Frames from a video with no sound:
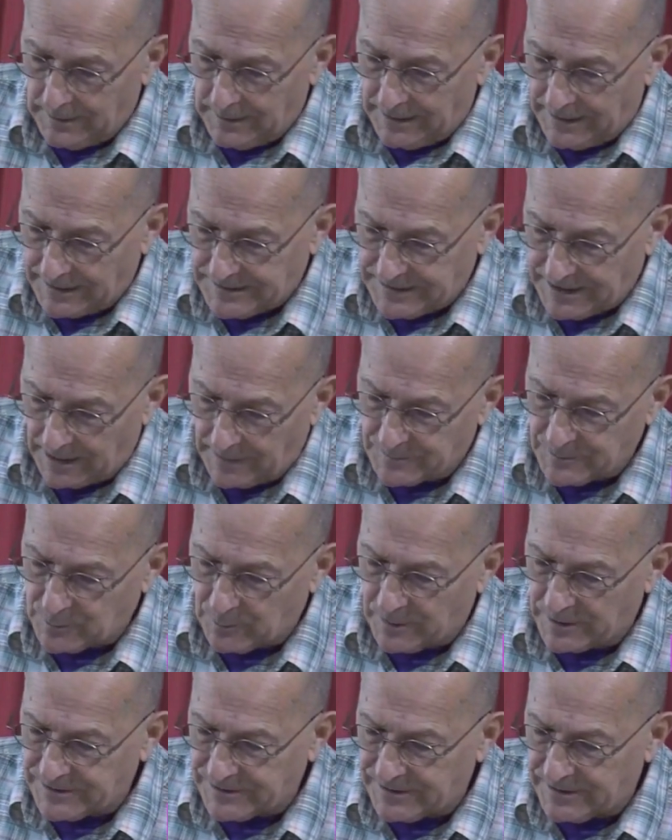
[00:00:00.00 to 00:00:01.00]
It helps
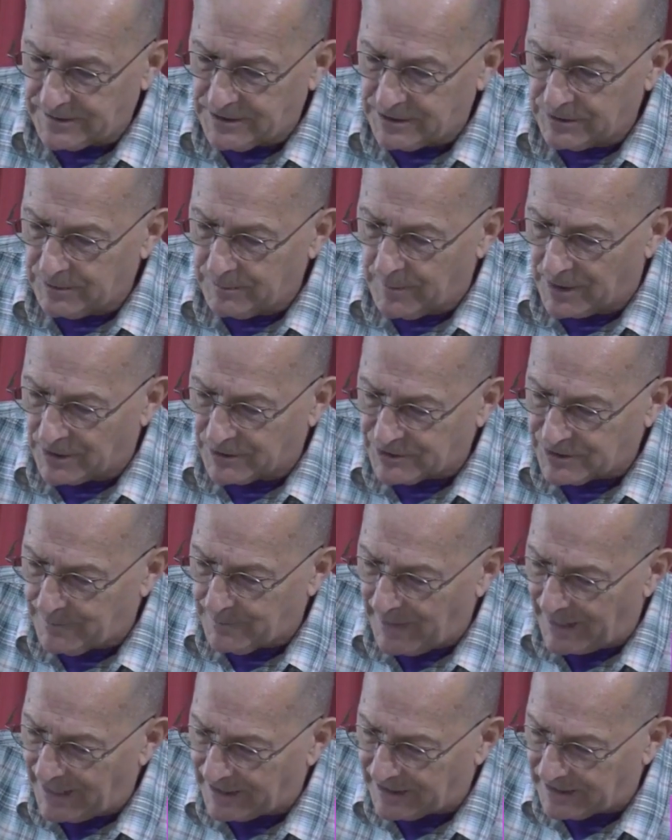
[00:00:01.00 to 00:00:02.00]
one to bounce
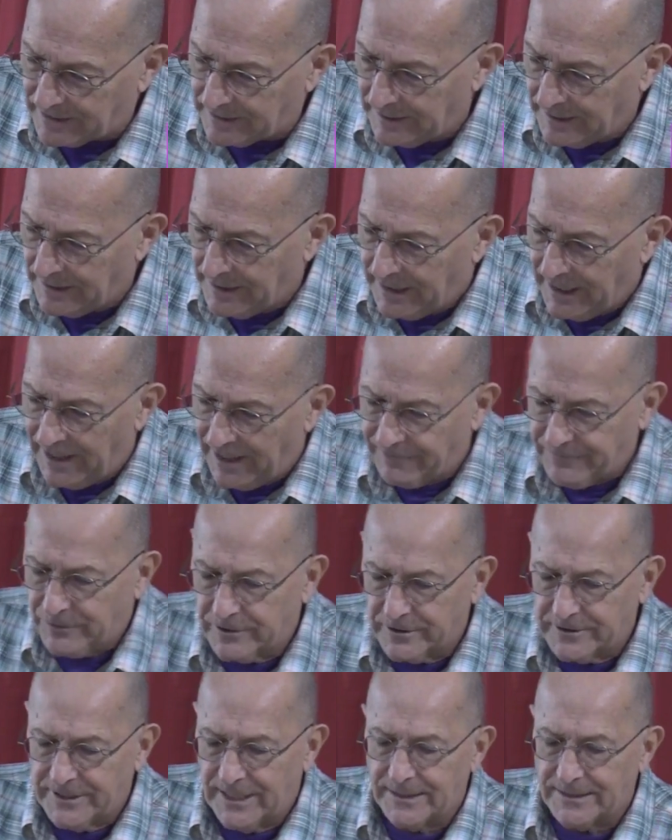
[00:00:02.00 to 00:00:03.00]
back
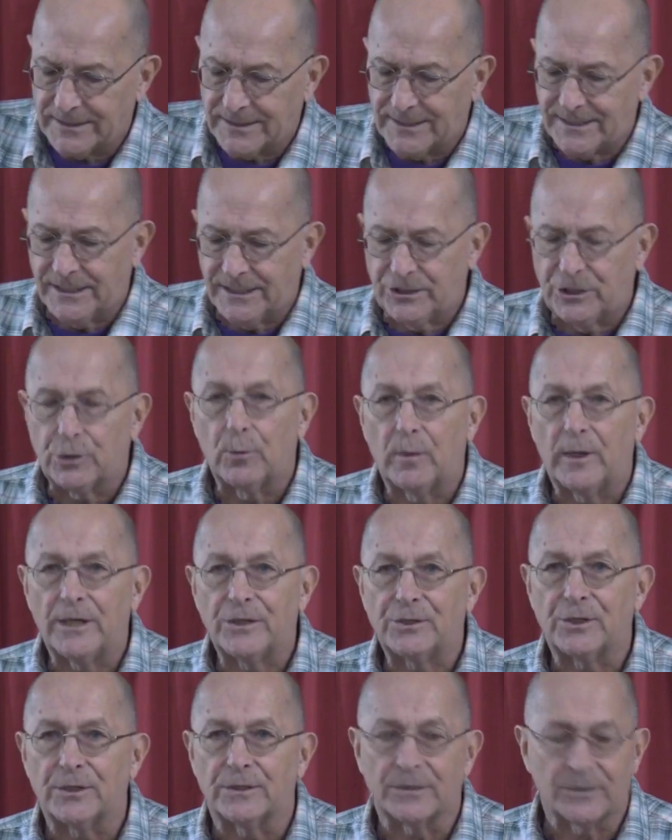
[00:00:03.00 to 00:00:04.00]
after tense
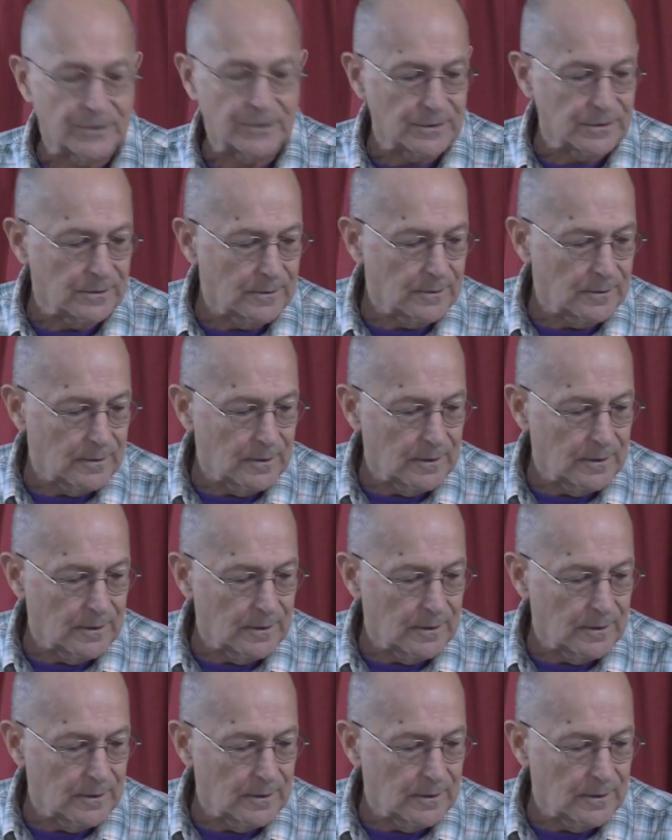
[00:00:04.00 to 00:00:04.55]
situations,